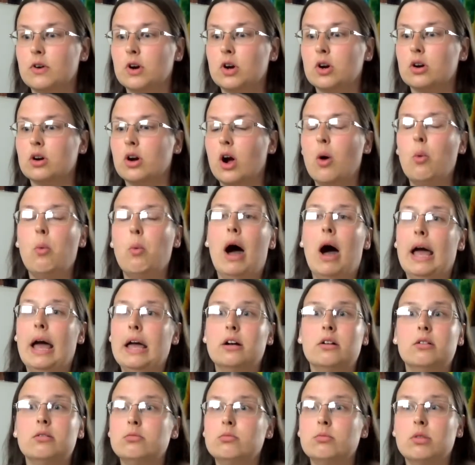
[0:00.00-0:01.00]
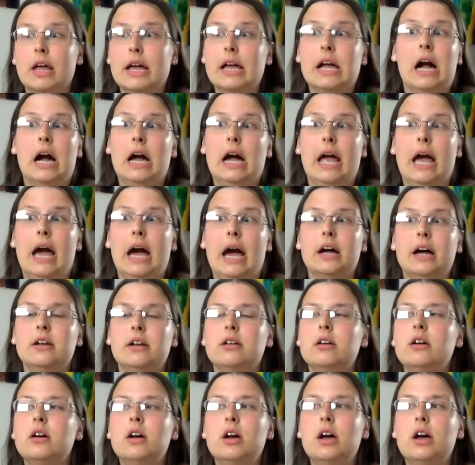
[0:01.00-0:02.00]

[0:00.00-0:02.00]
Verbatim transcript: for a while, like I had.